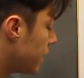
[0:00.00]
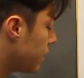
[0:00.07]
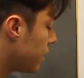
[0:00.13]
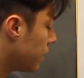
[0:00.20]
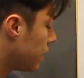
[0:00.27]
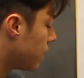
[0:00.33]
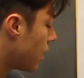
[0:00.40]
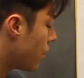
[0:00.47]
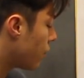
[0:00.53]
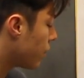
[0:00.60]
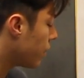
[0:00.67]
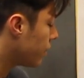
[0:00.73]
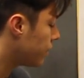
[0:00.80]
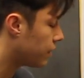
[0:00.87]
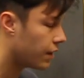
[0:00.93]
the
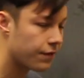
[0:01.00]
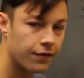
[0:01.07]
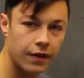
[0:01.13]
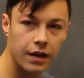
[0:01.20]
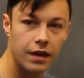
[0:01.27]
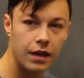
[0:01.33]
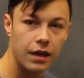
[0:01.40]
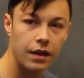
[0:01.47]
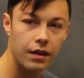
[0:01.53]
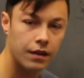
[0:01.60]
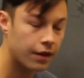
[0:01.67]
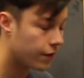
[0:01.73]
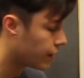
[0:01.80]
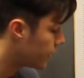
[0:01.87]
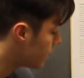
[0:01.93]
lower the affinity there